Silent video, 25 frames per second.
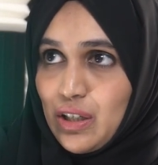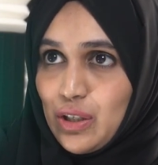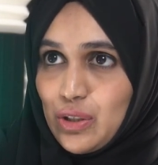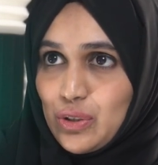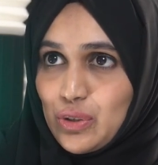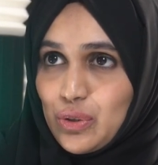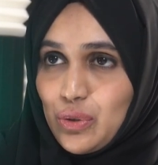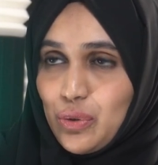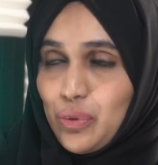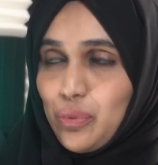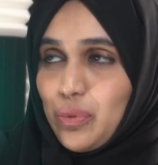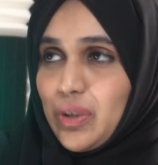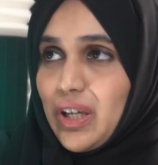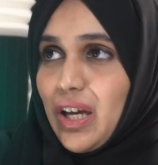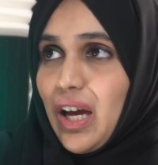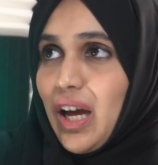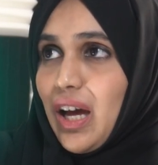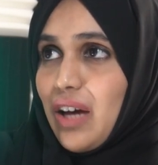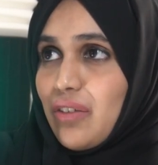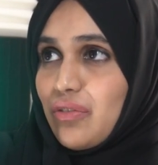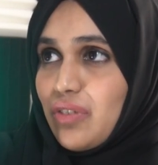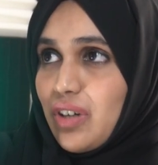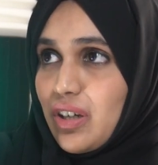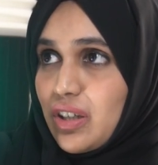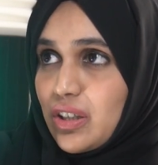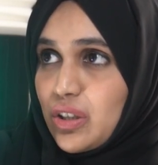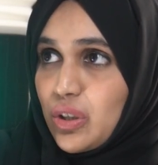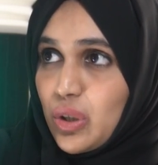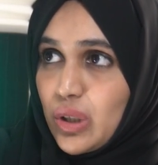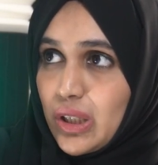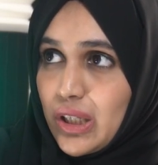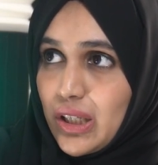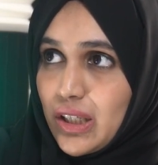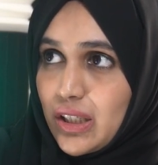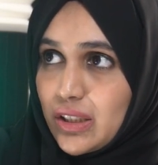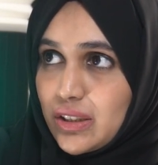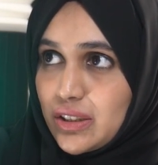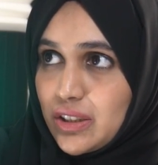So we have our
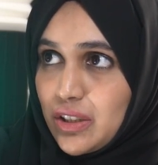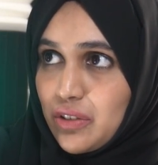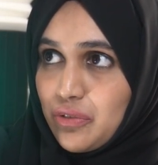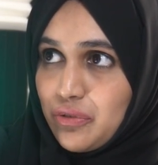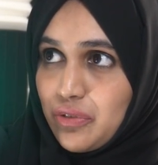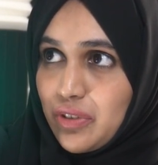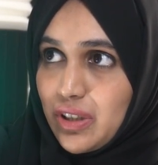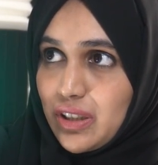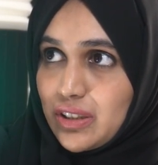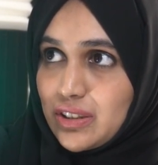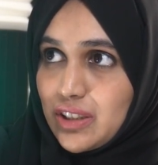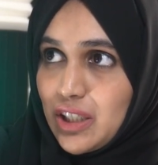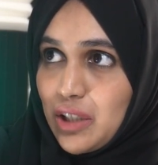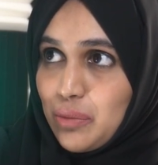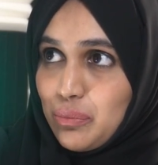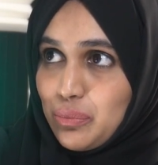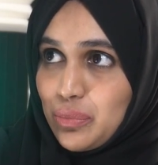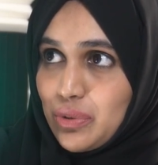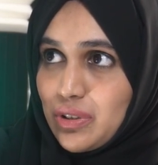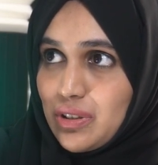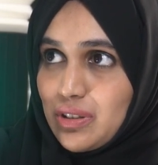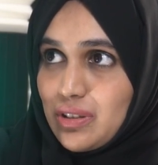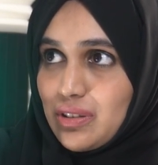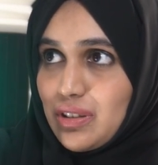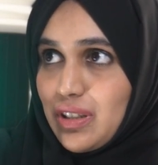colleague itself, for example,